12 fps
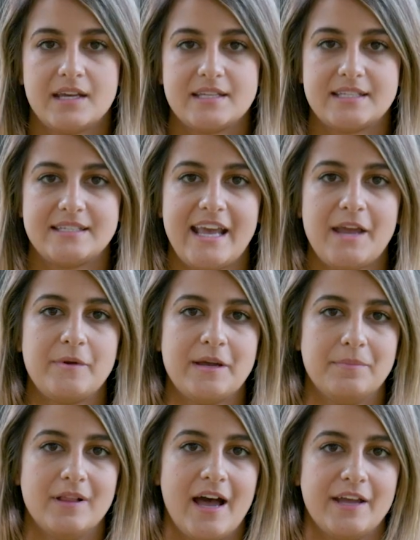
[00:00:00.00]
Today we
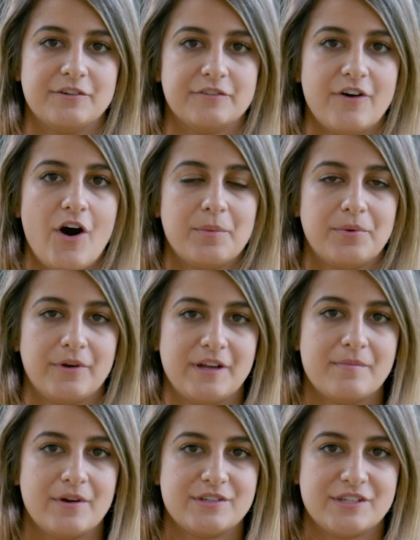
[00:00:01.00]
applied your fall
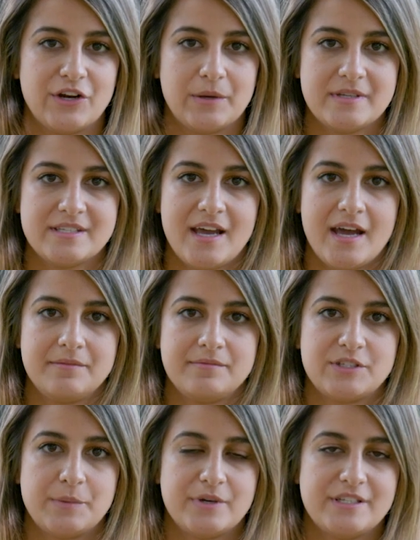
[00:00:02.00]
pre-emergent
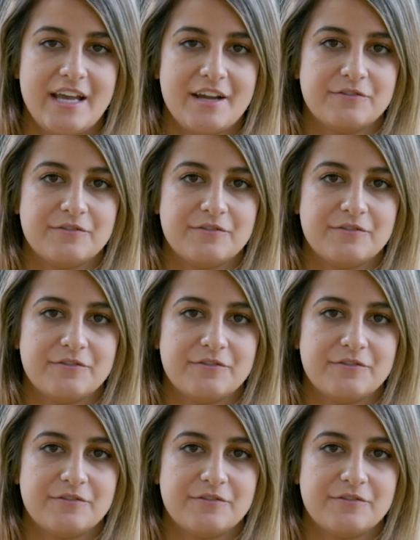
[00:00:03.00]
herbicide to protect